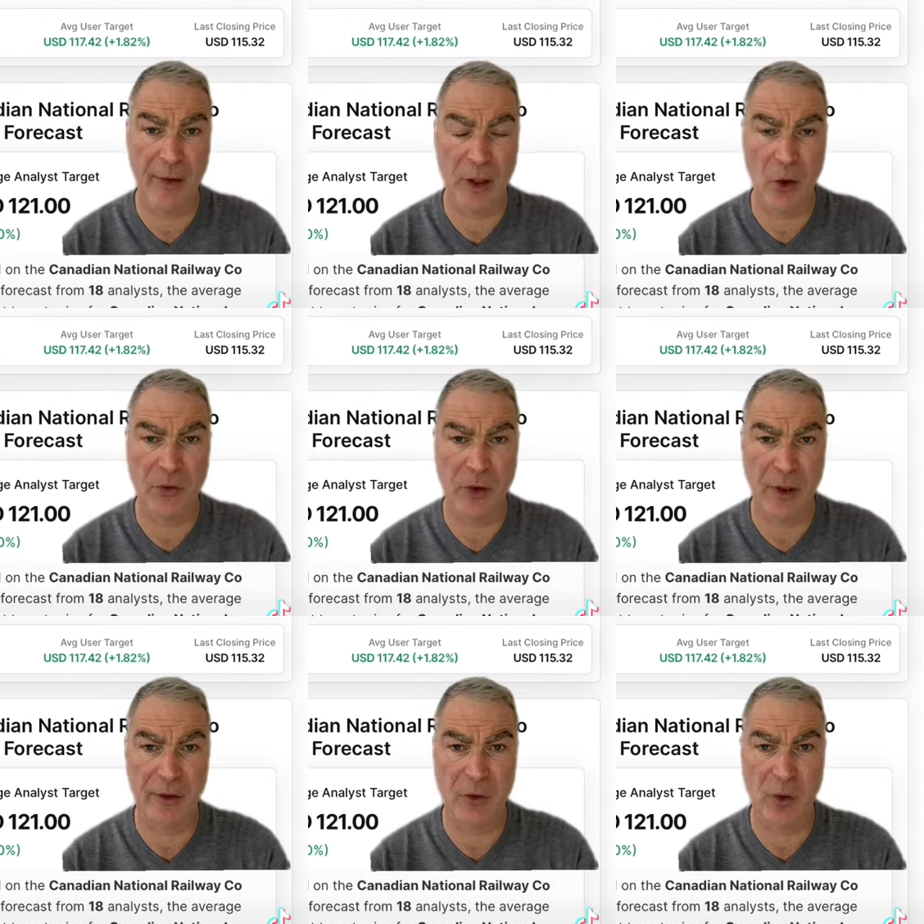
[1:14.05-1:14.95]
and they also
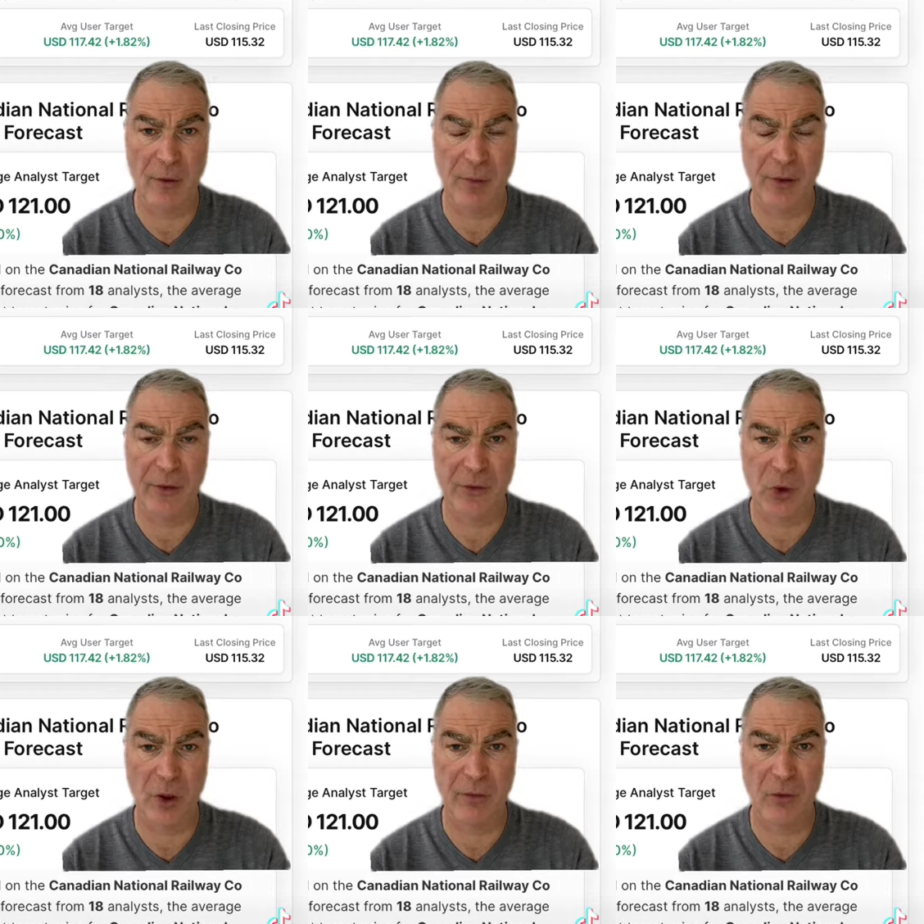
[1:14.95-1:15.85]
cut the 12 month
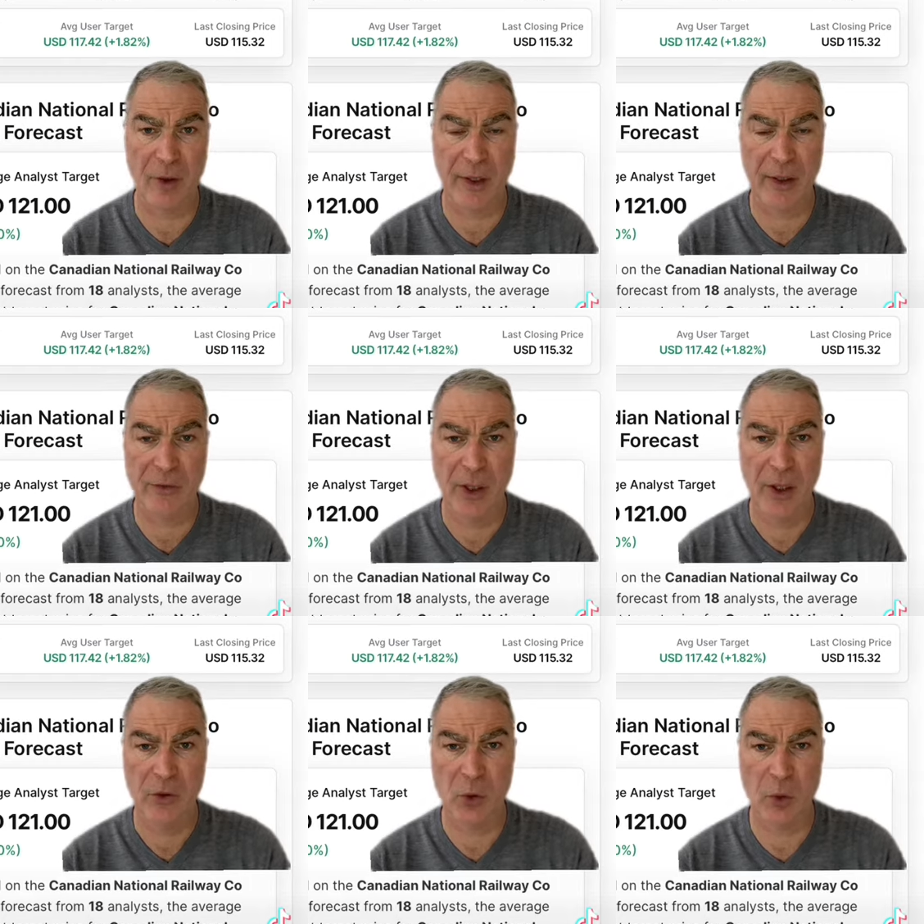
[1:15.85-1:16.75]
target forecast
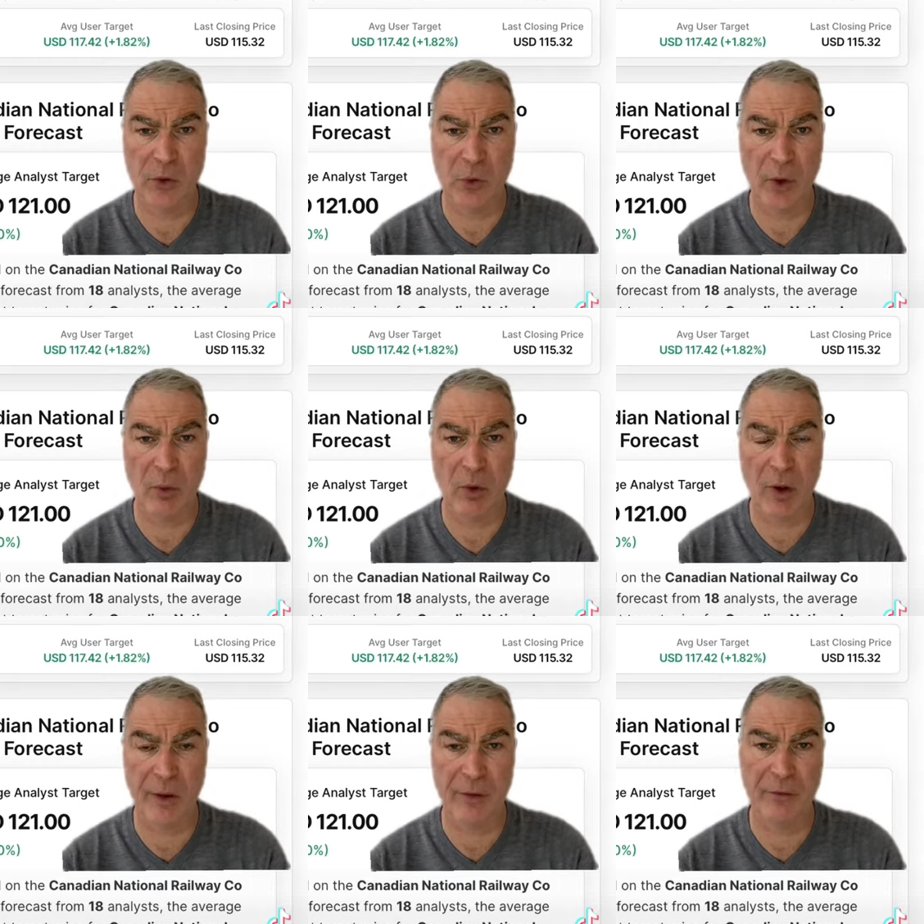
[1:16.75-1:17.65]
to
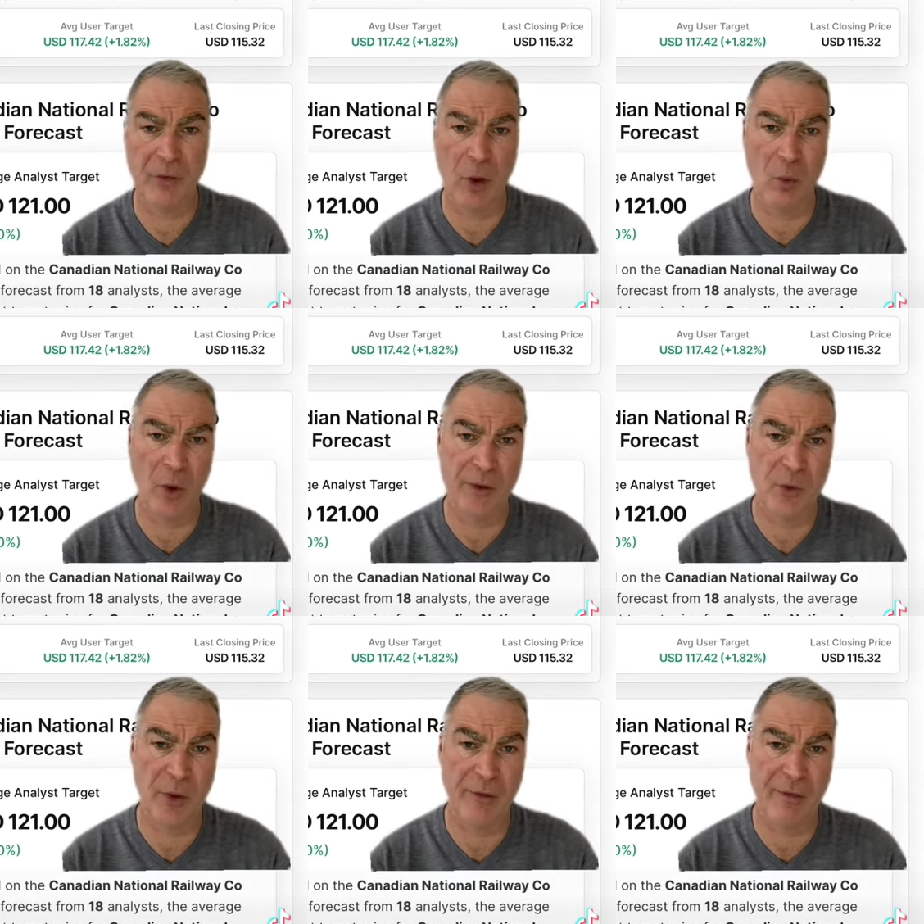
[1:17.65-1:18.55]
121 from
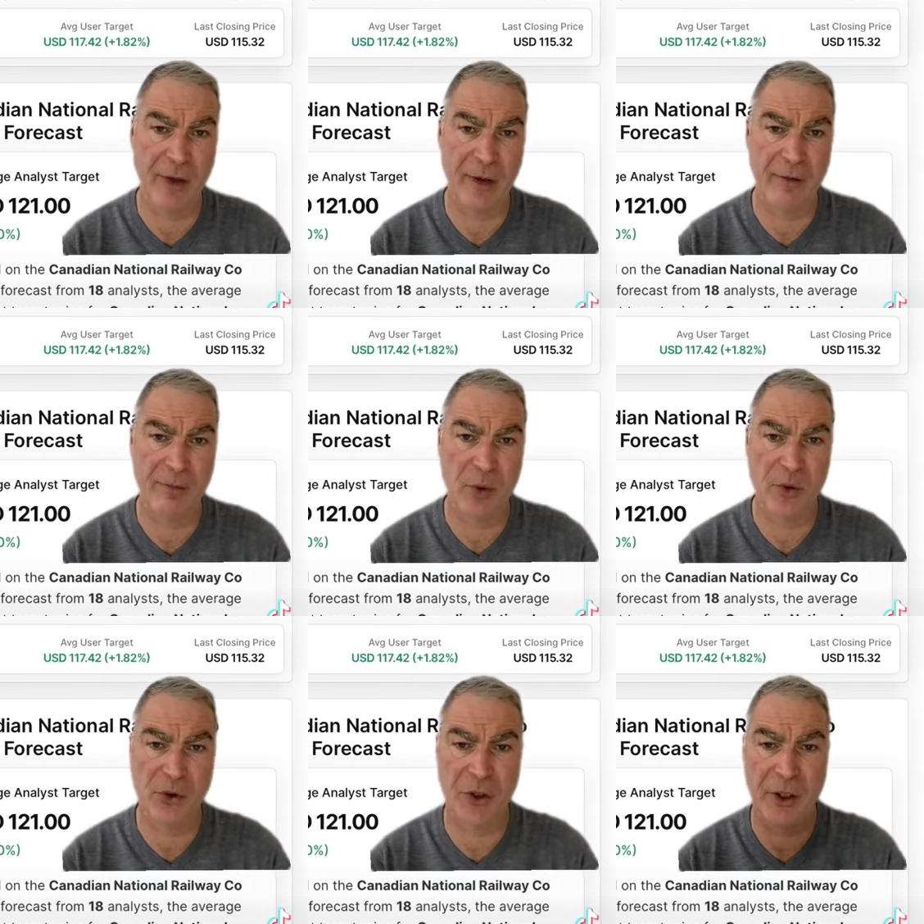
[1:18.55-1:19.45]
125
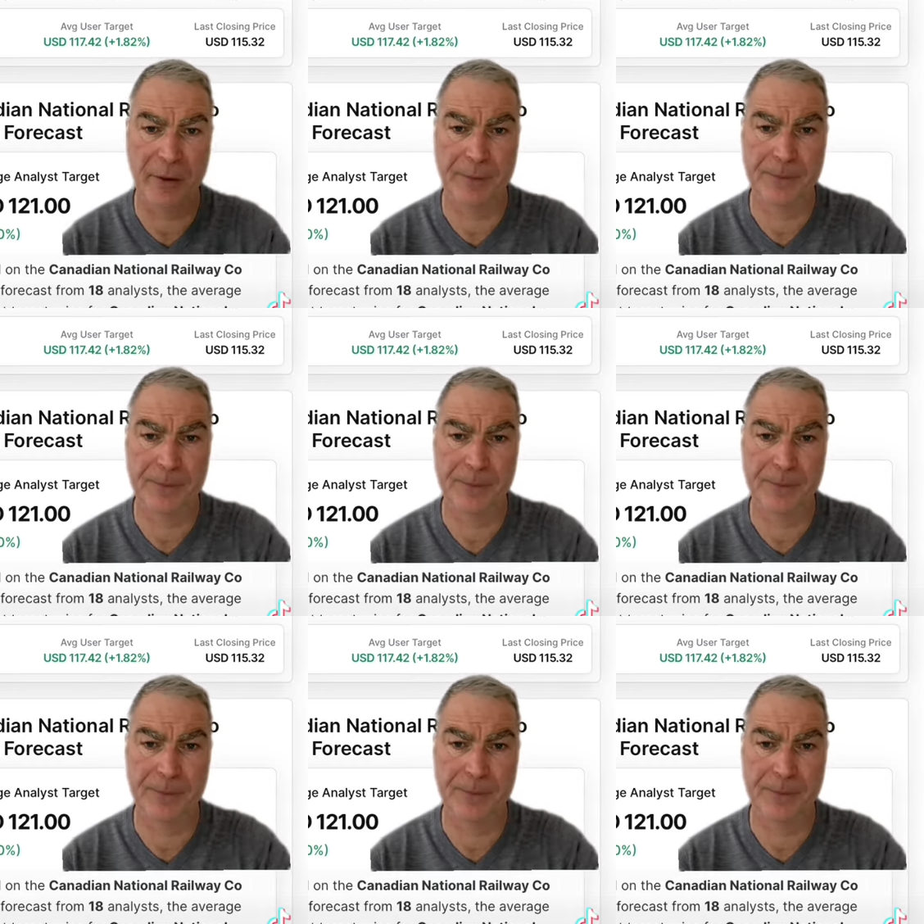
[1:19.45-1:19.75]
per share.